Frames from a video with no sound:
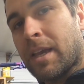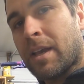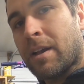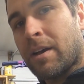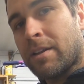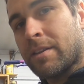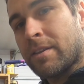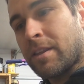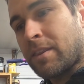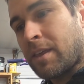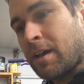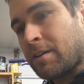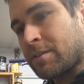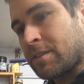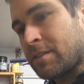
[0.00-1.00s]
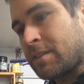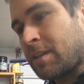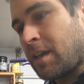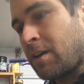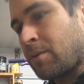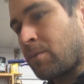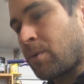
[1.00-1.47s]
it cut the 1/1000ths
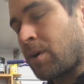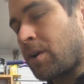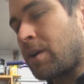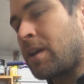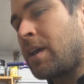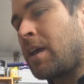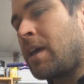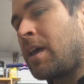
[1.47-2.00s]
downward.